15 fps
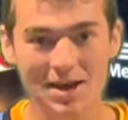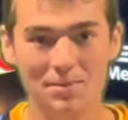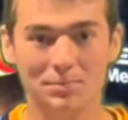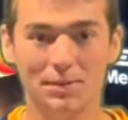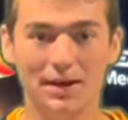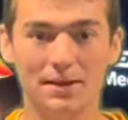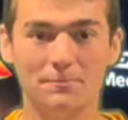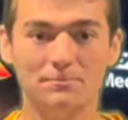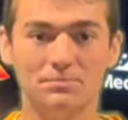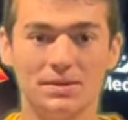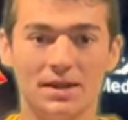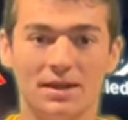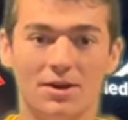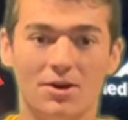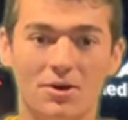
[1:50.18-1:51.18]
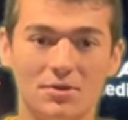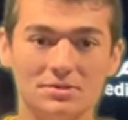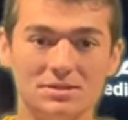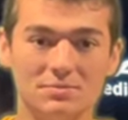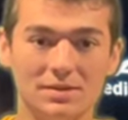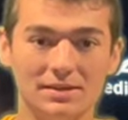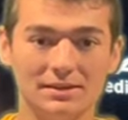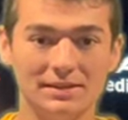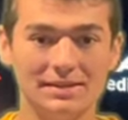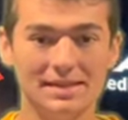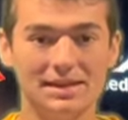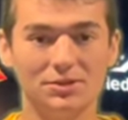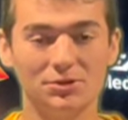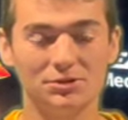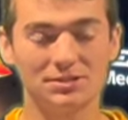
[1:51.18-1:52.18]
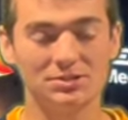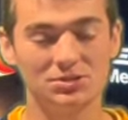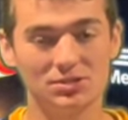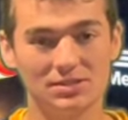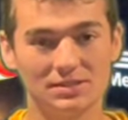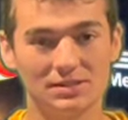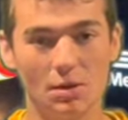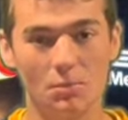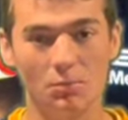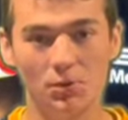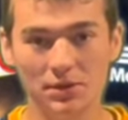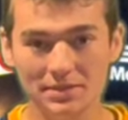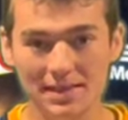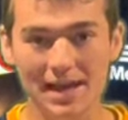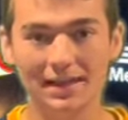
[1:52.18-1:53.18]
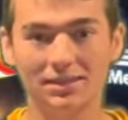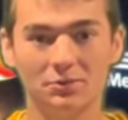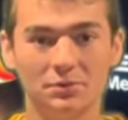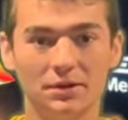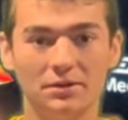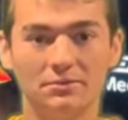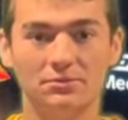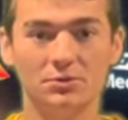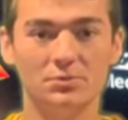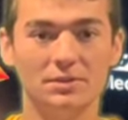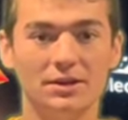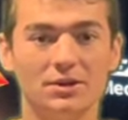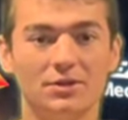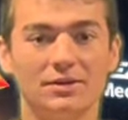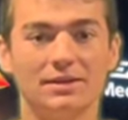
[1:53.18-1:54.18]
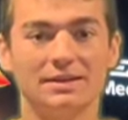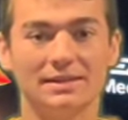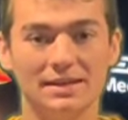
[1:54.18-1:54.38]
but ultimately they look to just put that in the rearview mirror,